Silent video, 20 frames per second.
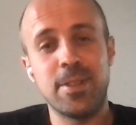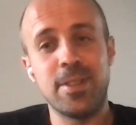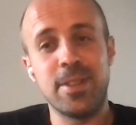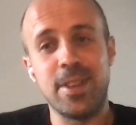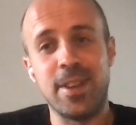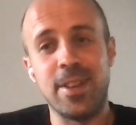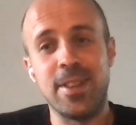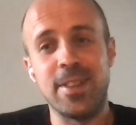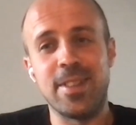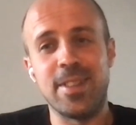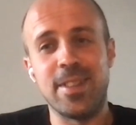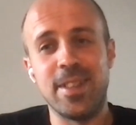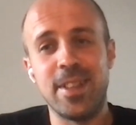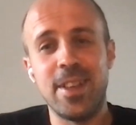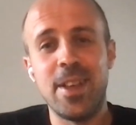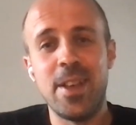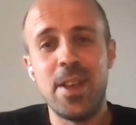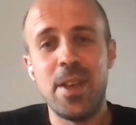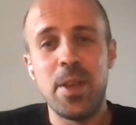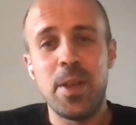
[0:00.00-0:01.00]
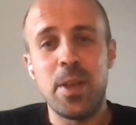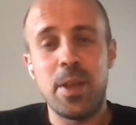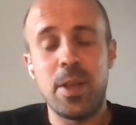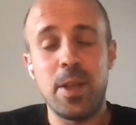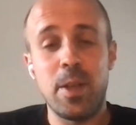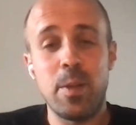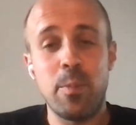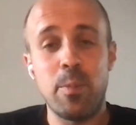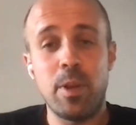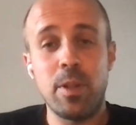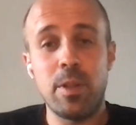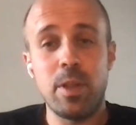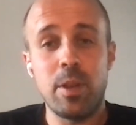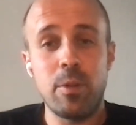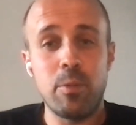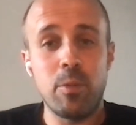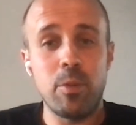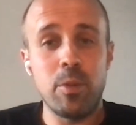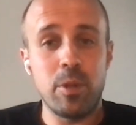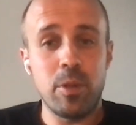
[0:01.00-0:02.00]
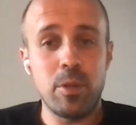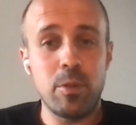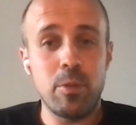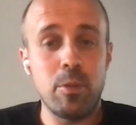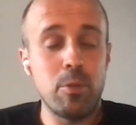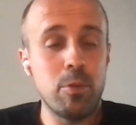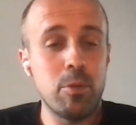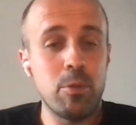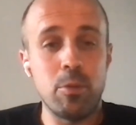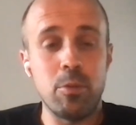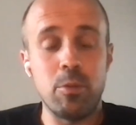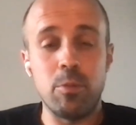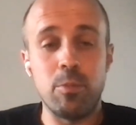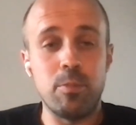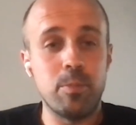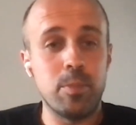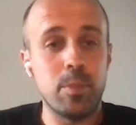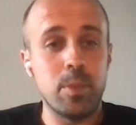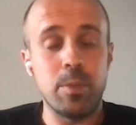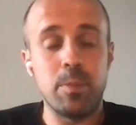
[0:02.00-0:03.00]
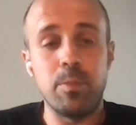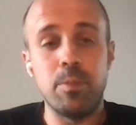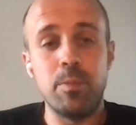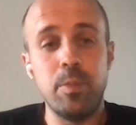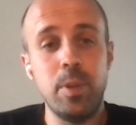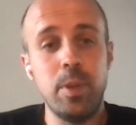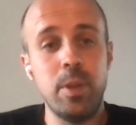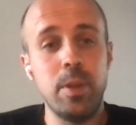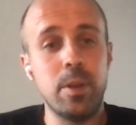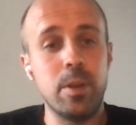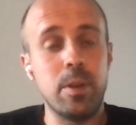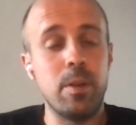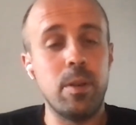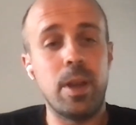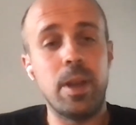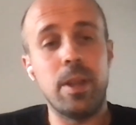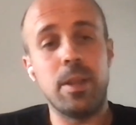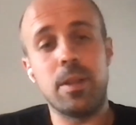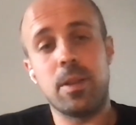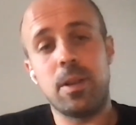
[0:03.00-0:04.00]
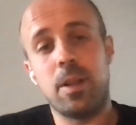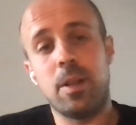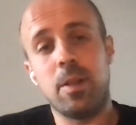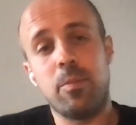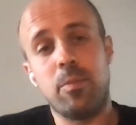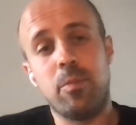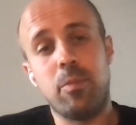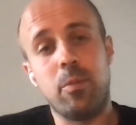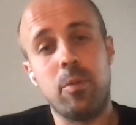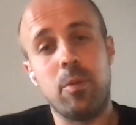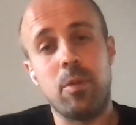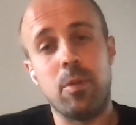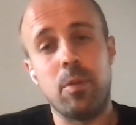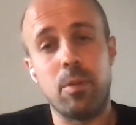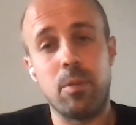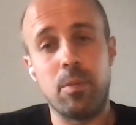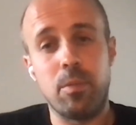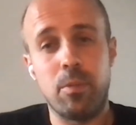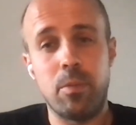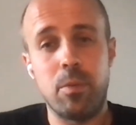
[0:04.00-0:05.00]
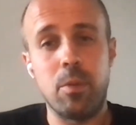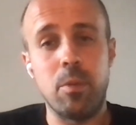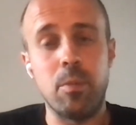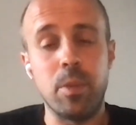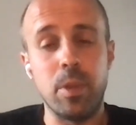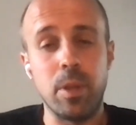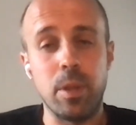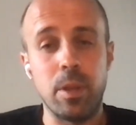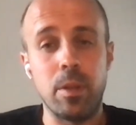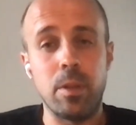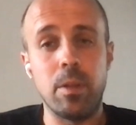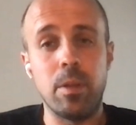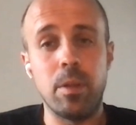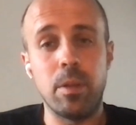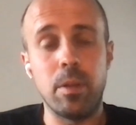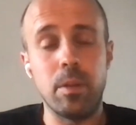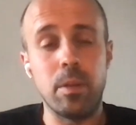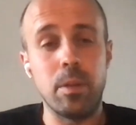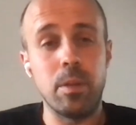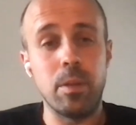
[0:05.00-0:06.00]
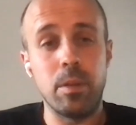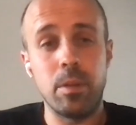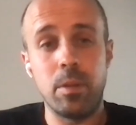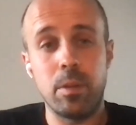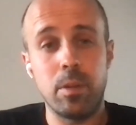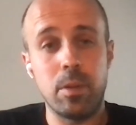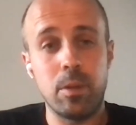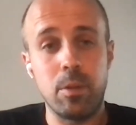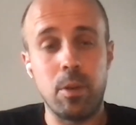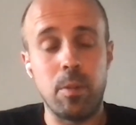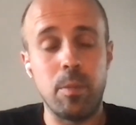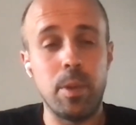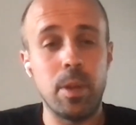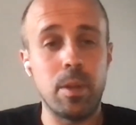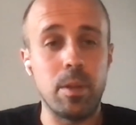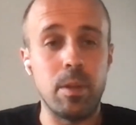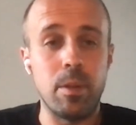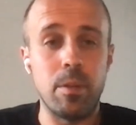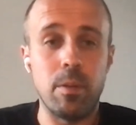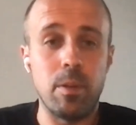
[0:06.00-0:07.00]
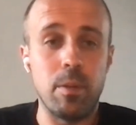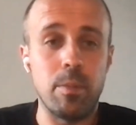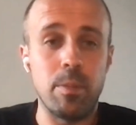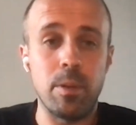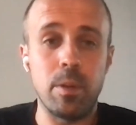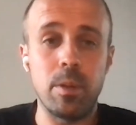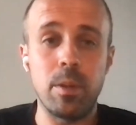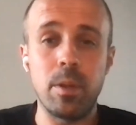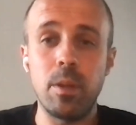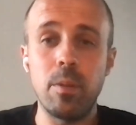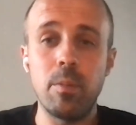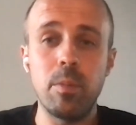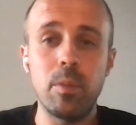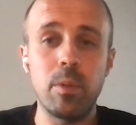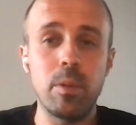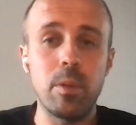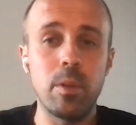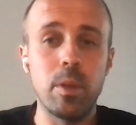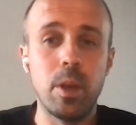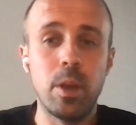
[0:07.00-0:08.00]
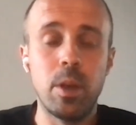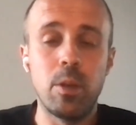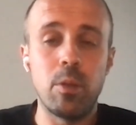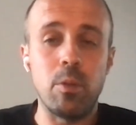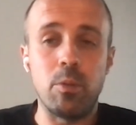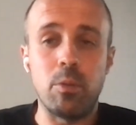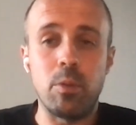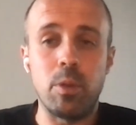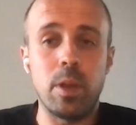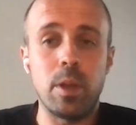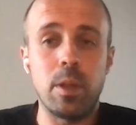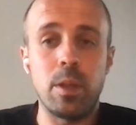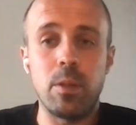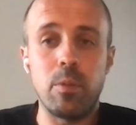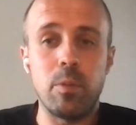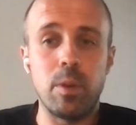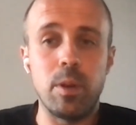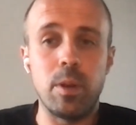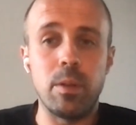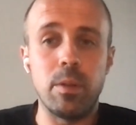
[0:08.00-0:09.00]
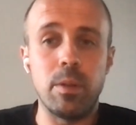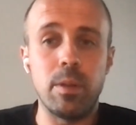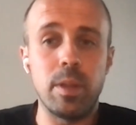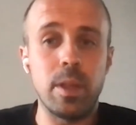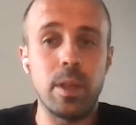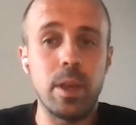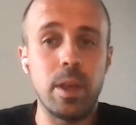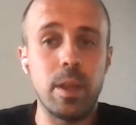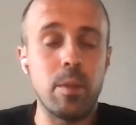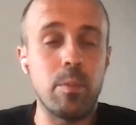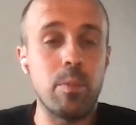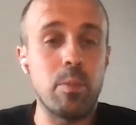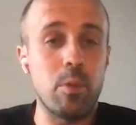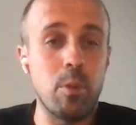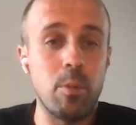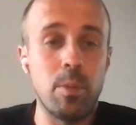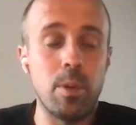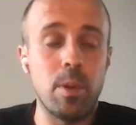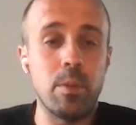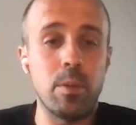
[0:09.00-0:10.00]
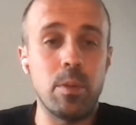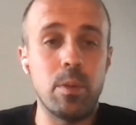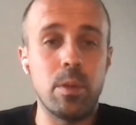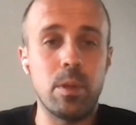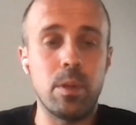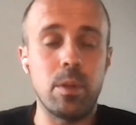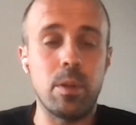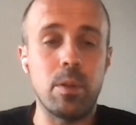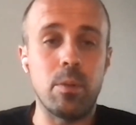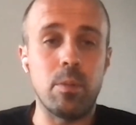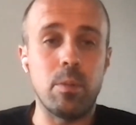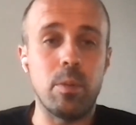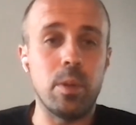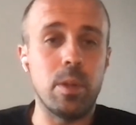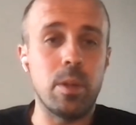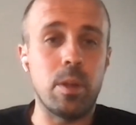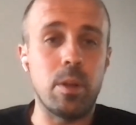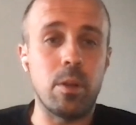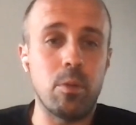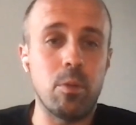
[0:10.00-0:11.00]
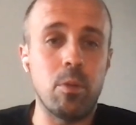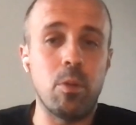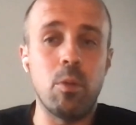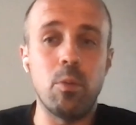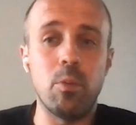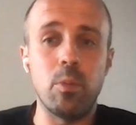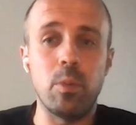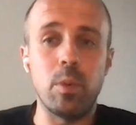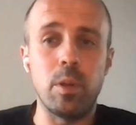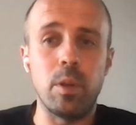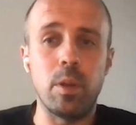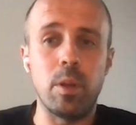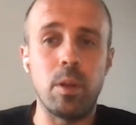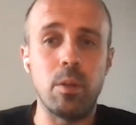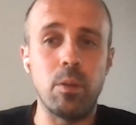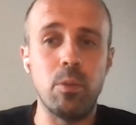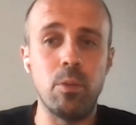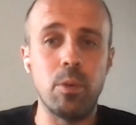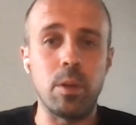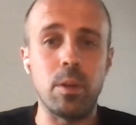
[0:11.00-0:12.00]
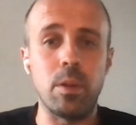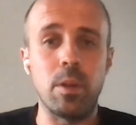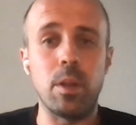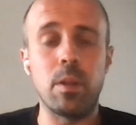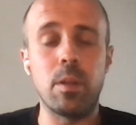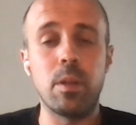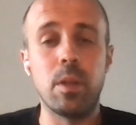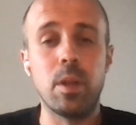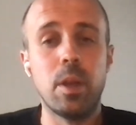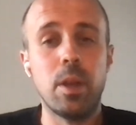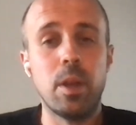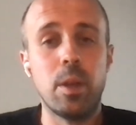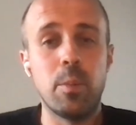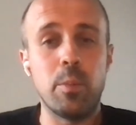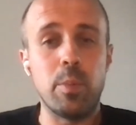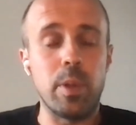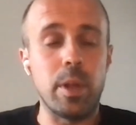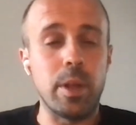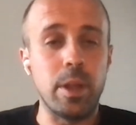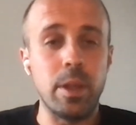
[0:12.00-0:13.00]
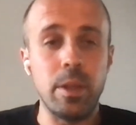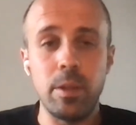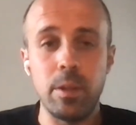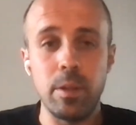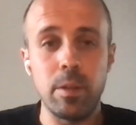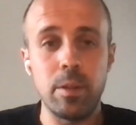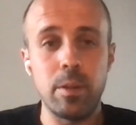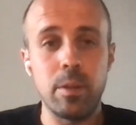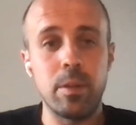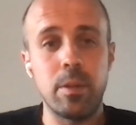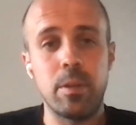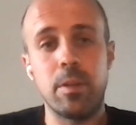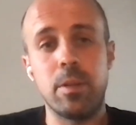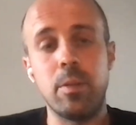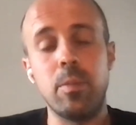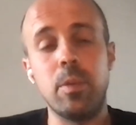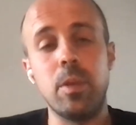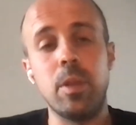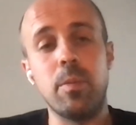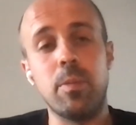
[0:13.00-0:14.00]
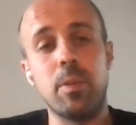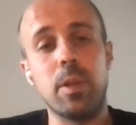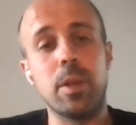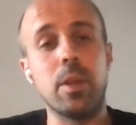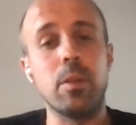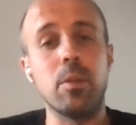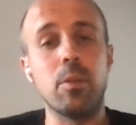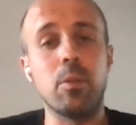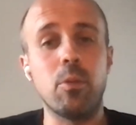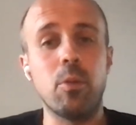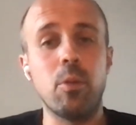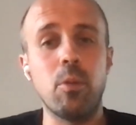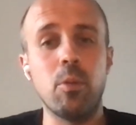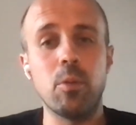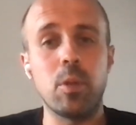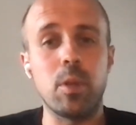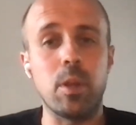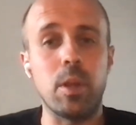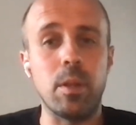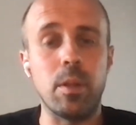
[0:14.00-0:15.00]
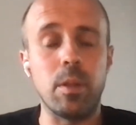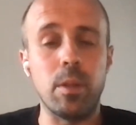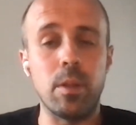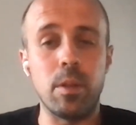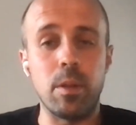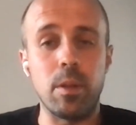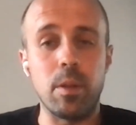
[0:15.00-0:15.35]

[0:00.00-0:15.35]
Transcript: yes, but there was also a big, great help from the community developer teams. So together we investigated problems with Artyom. We are looking at plugin, SimCity plugin code, and